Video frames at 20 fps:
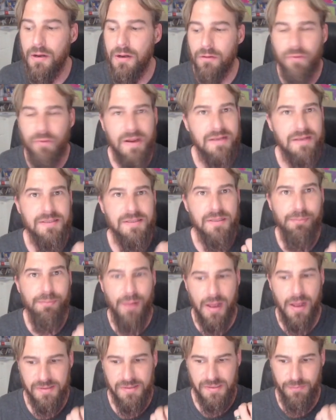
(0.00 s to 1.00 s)
raise the
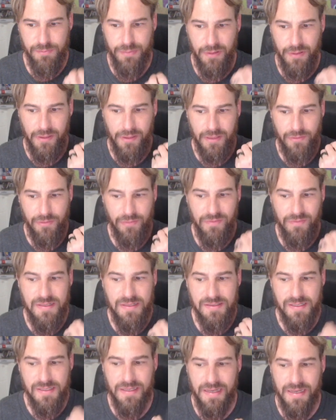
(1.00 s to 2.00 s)
possibility that
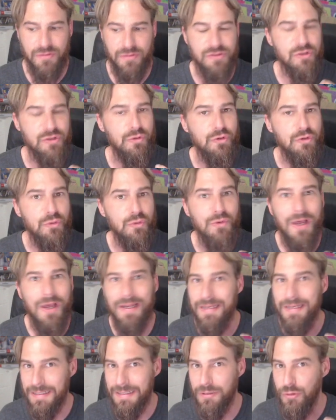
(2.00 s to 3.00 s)
these accounts do
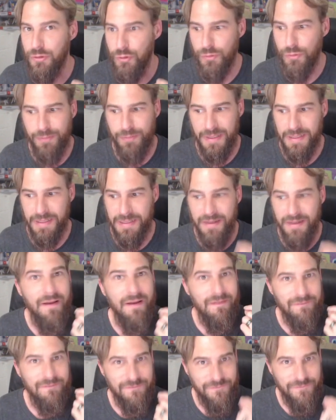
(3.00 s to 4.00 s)
not need to be
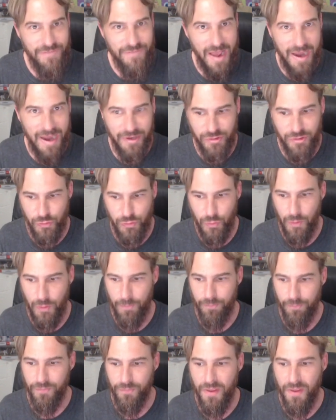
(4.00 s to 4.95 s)
factual.